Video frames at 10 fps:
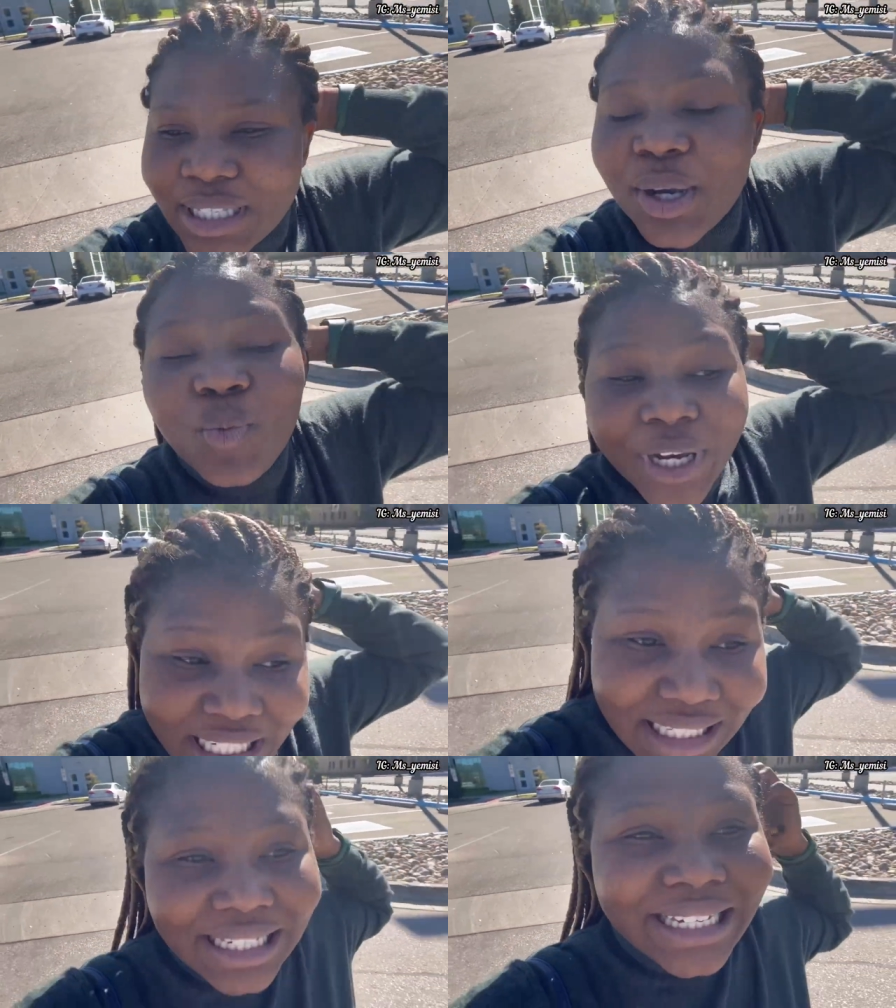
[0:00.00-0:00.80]

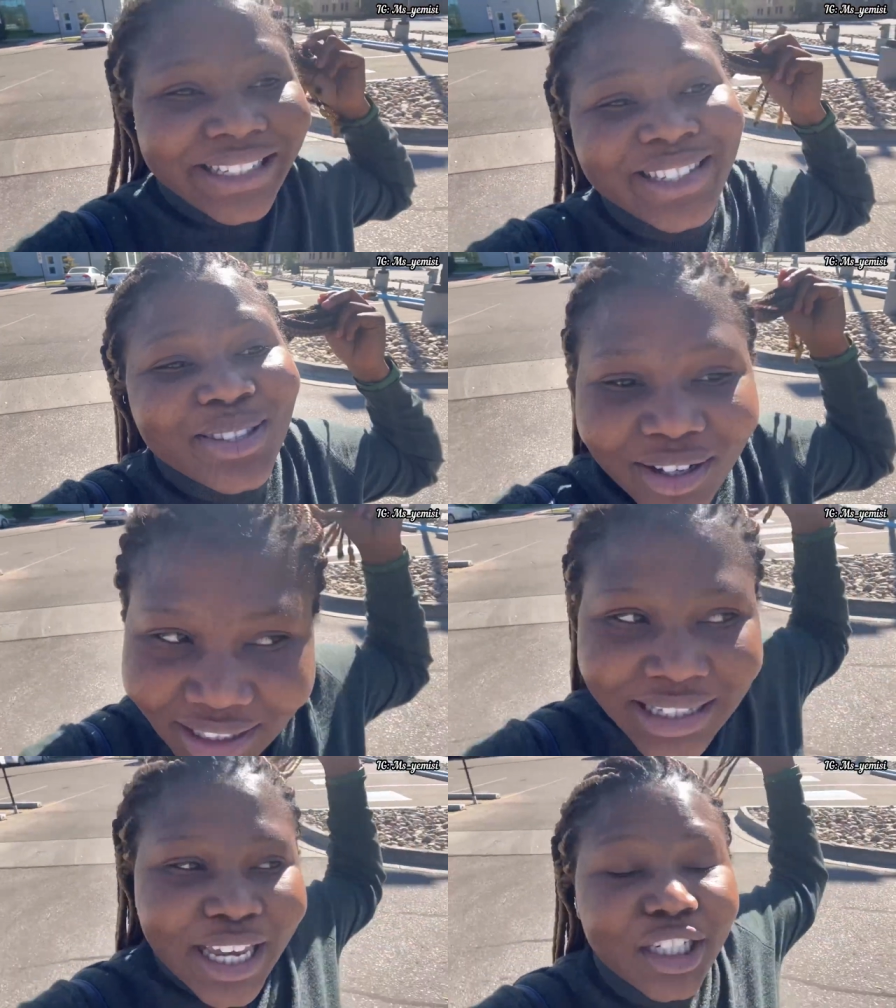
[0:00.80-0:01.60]
wind is not
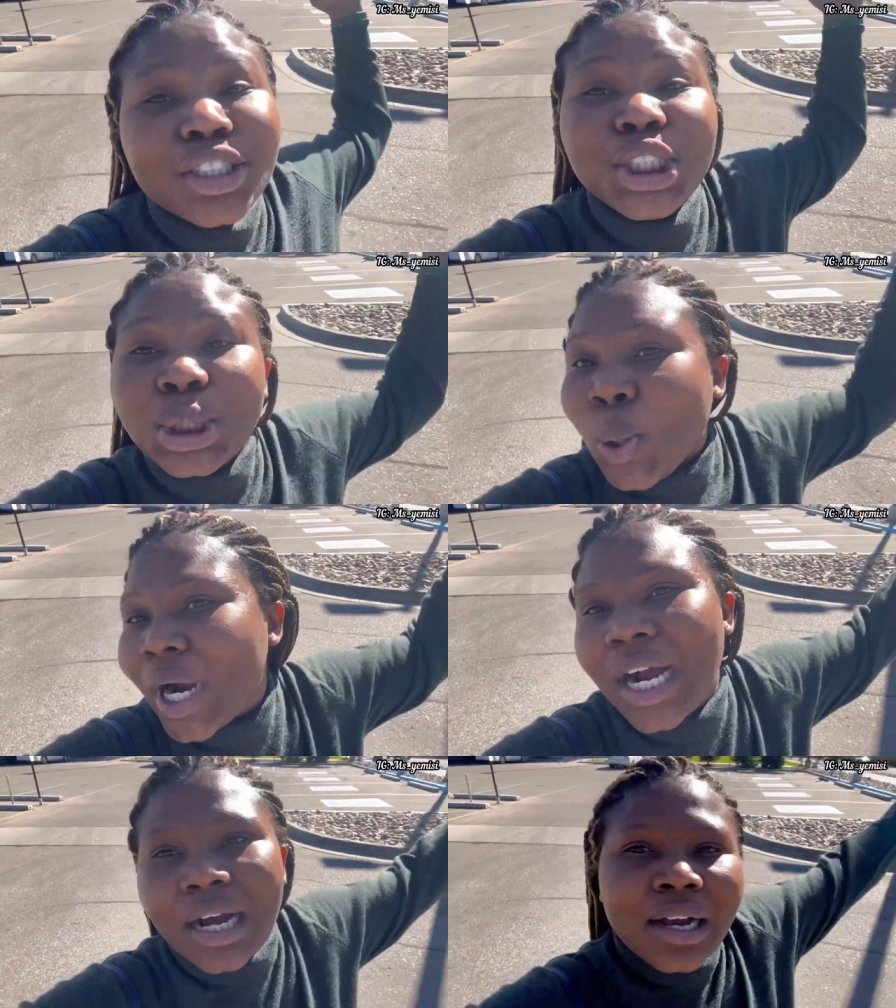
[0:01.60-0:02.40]
a joke